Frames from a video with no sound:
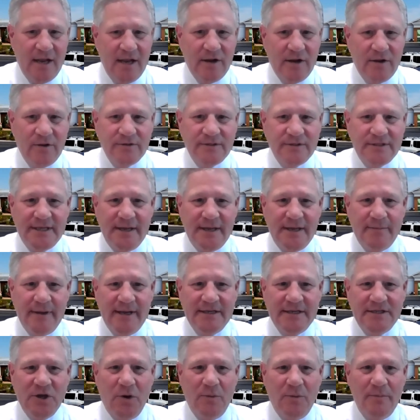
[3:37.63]

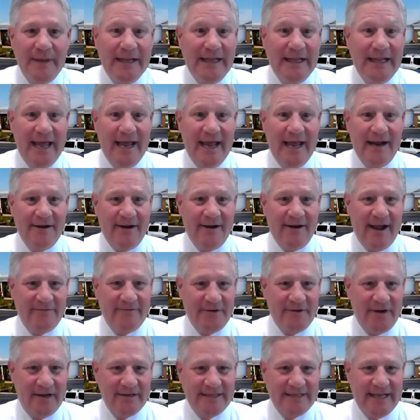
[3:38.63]
somebody told me later
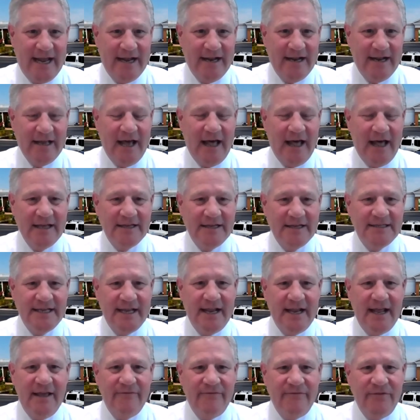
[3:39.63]
after I was out of college,
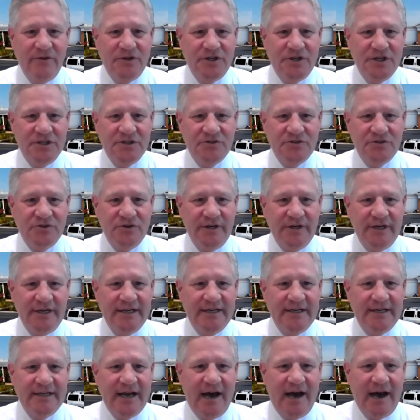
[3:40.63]
said, hey, if you just
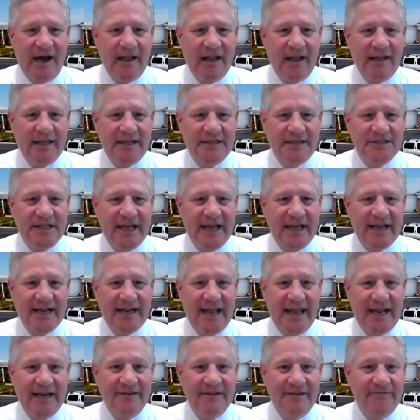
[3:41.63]
treated college like an
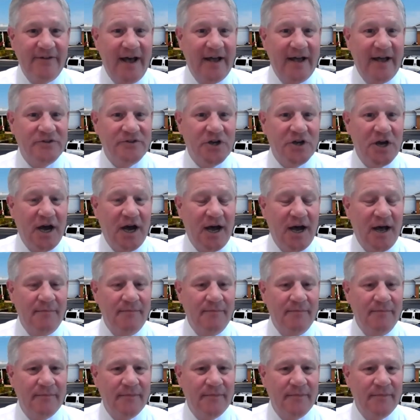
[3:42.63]
8-to-5 job,